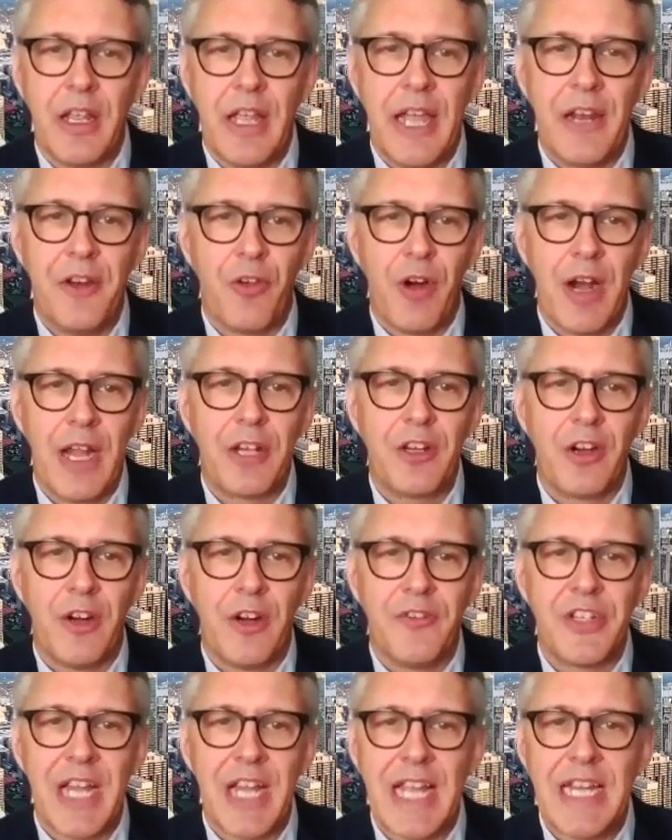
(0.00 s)
and Director
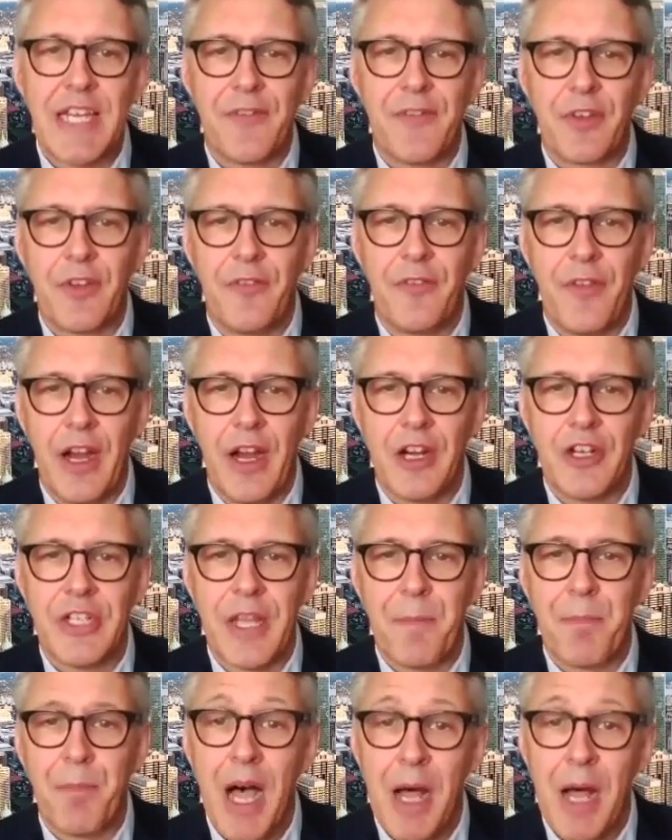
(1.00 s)
of Scientific Affairs
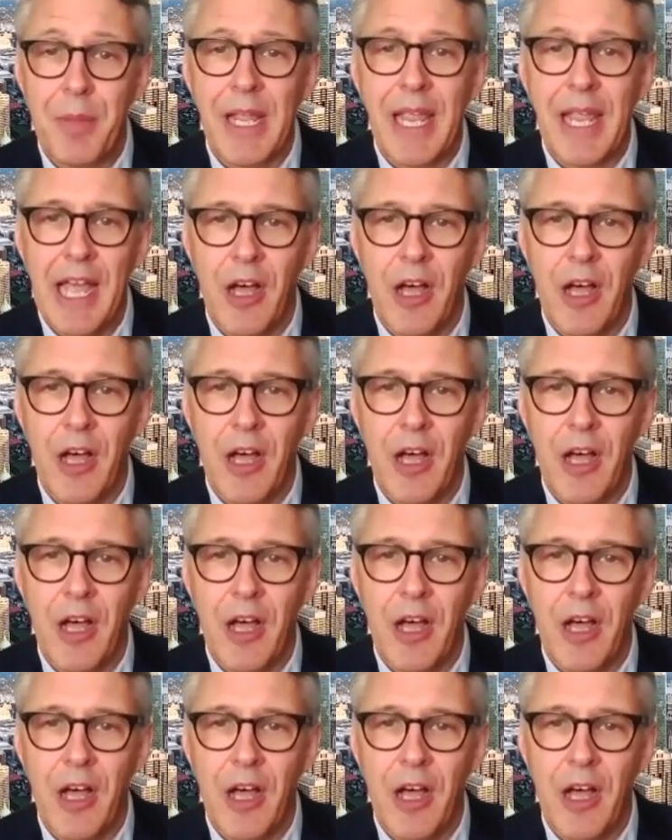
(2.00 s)
and Public